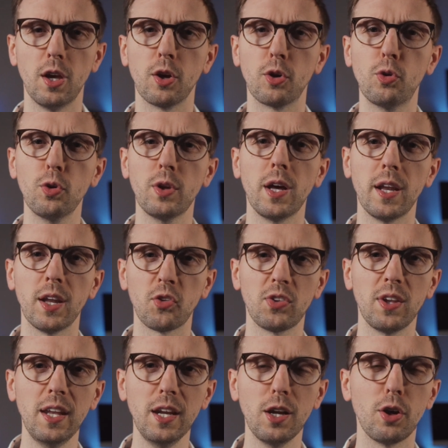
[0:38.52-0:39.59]
a good
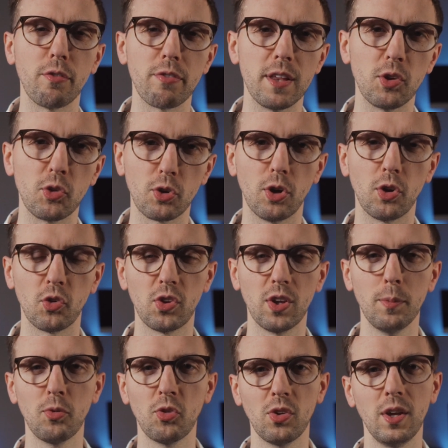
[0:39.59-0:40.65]
understanding of these
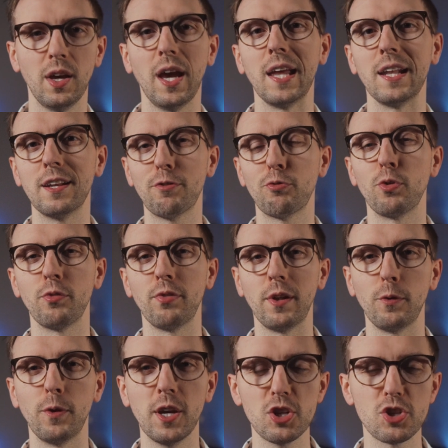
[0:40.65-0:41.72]
concepts and different
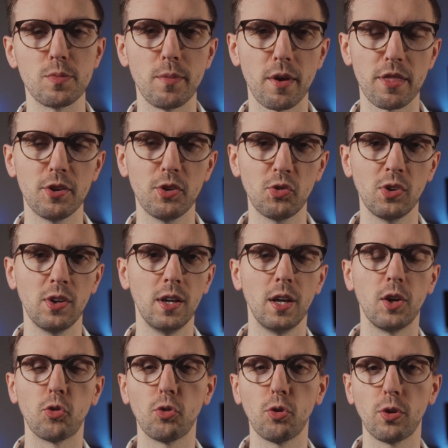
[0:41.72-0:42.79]
valuation methods
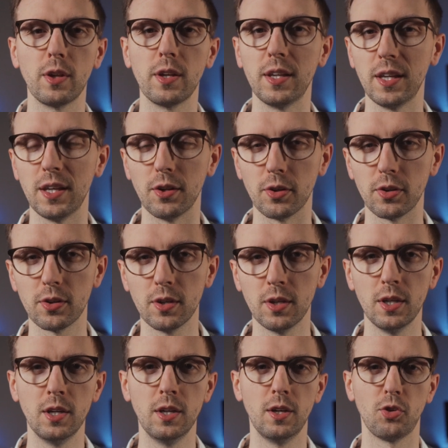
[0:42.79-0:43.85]
is certainly needed.
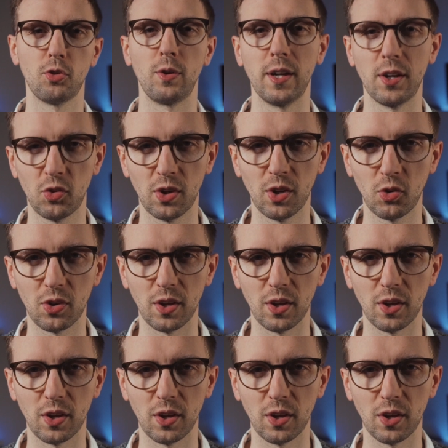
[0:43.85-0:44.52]
So let's get